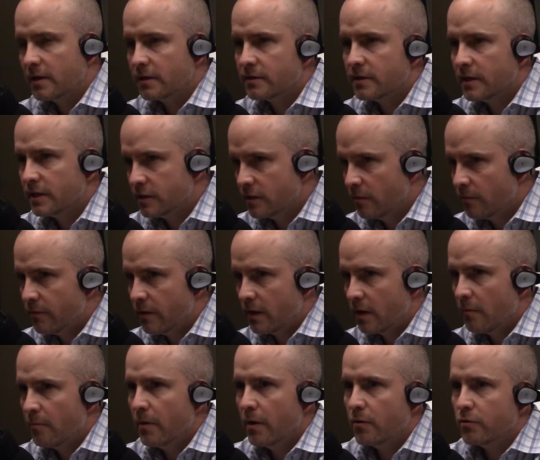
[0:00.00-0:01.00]
say something
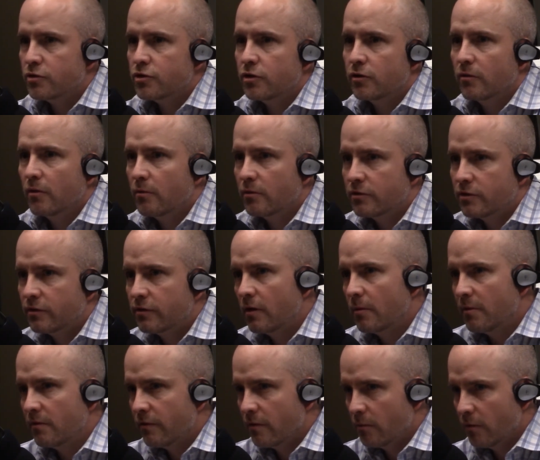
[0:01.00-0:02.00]
about you. I want you to tell
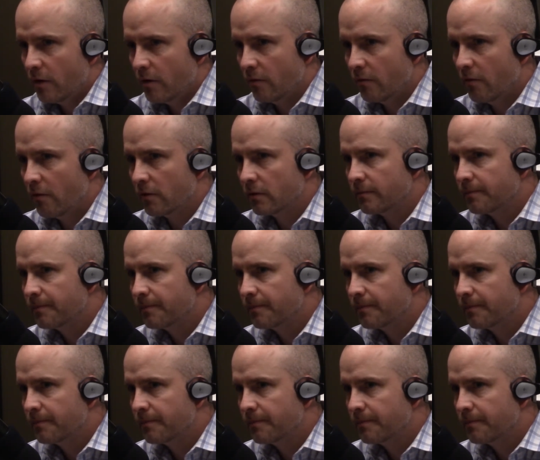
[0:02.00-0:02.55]
me if I'm right or wrong.